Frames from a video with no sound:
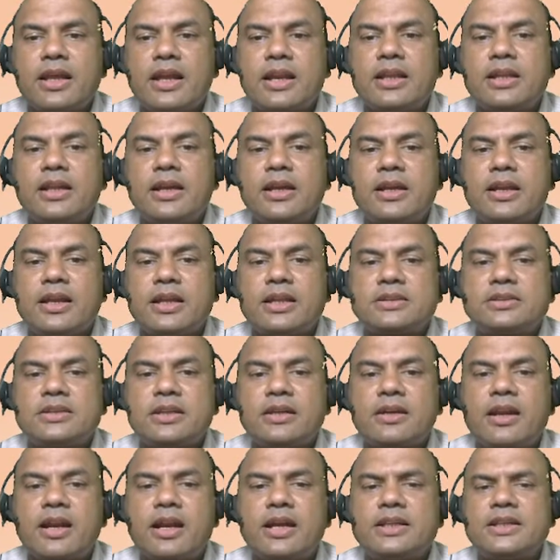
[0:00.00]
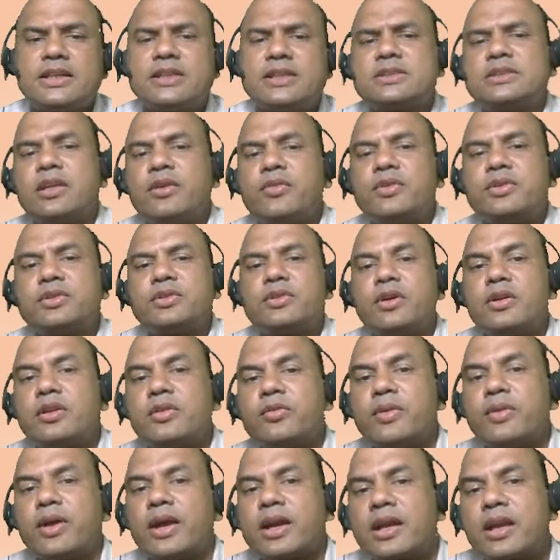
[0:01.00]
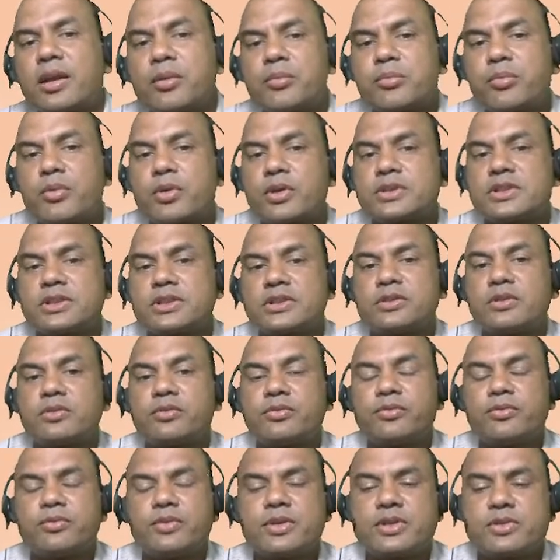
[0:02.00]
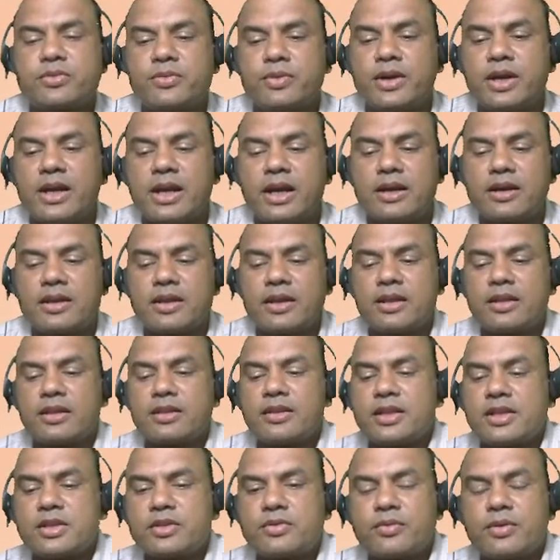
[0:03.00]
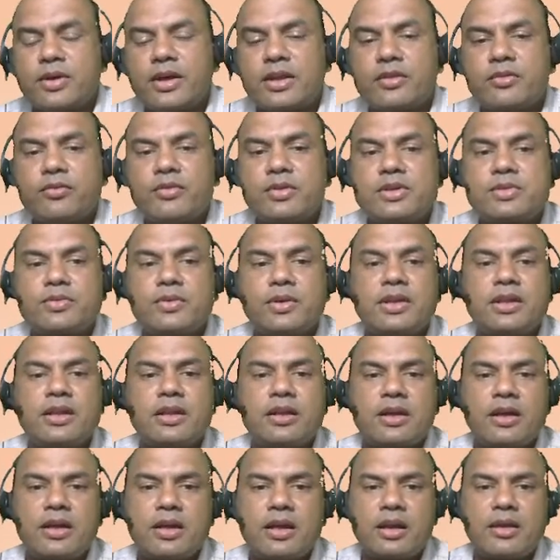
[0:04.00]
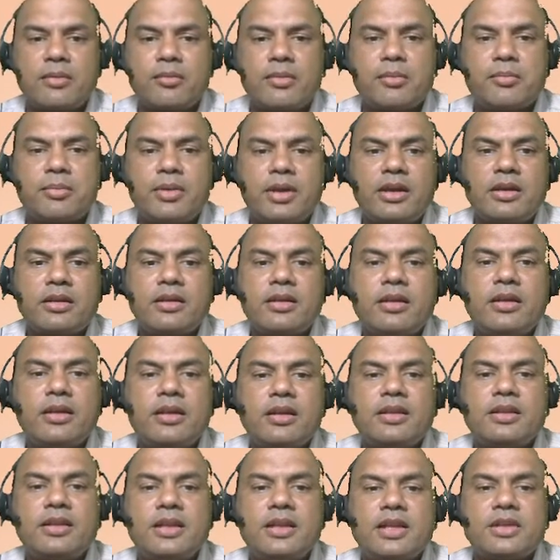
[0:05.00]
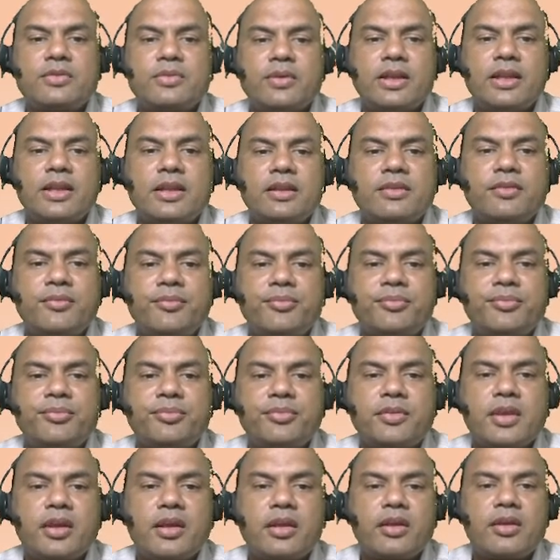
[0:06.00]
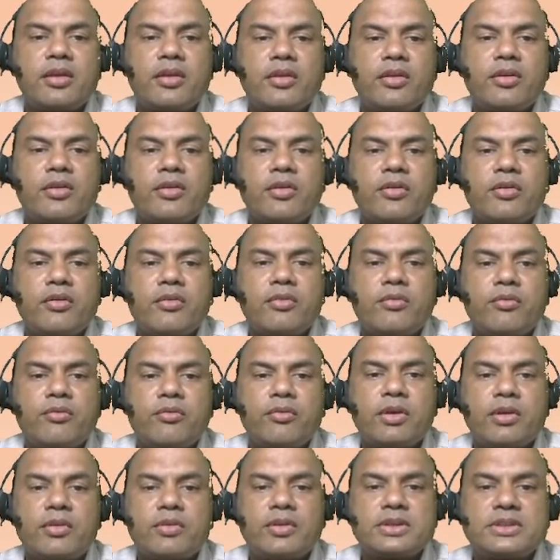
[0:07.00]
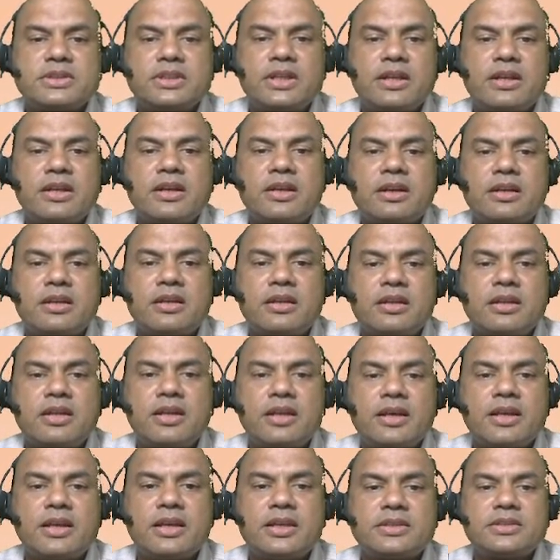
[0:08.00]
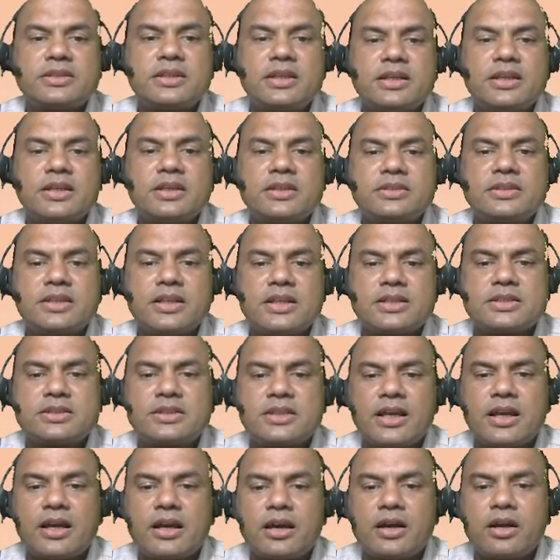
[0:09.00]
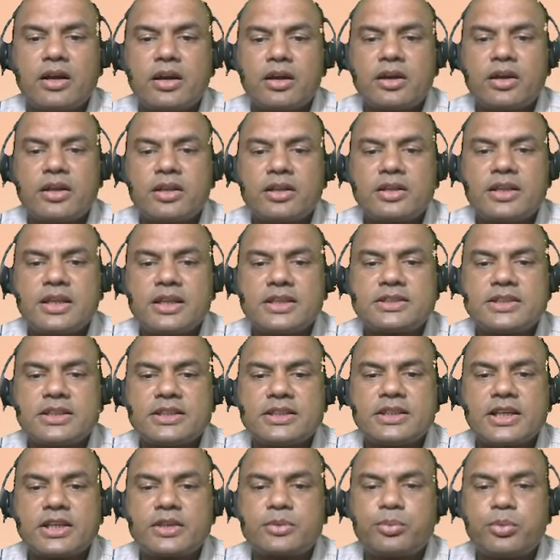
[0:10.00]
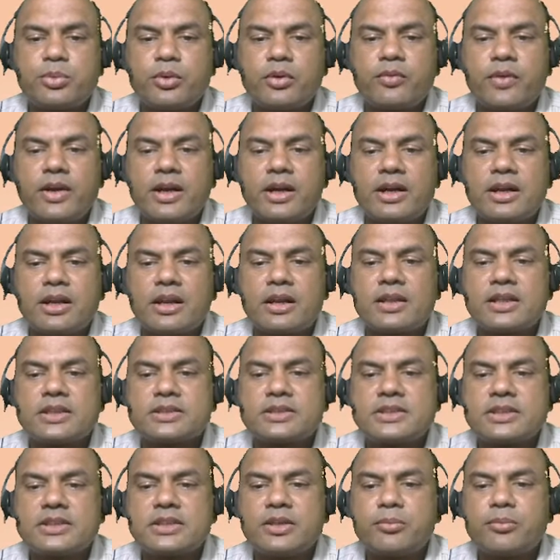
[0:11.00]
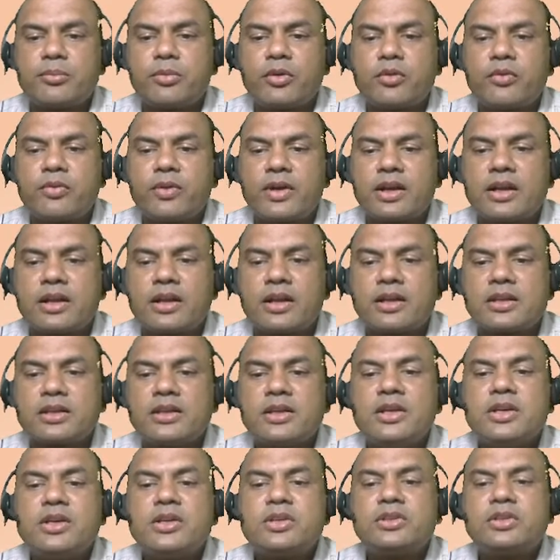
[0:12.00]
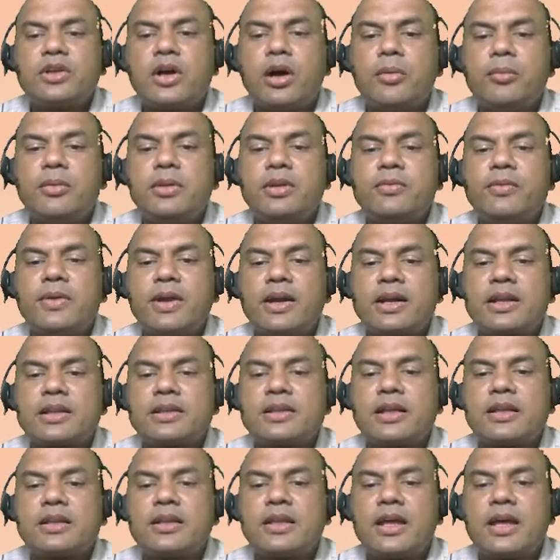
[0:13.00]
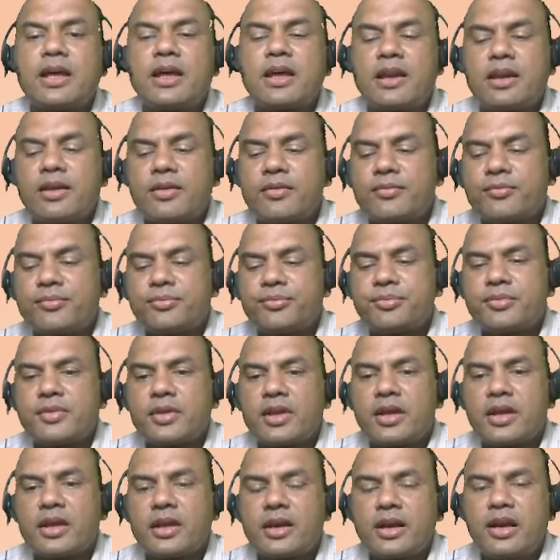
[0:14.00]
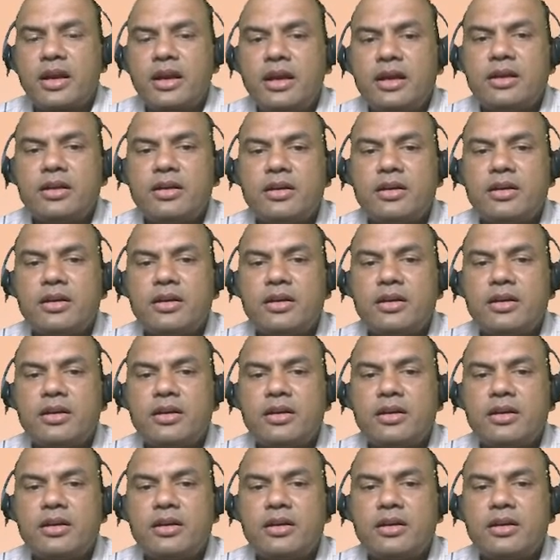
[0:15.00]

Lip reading: in international trade? Just now we saw the factoring process of which we dealt in. This one. Which one? Remember? This one. Where was it? This. Yeah. This is export factor. This is import factor. So how many factors are there? Right?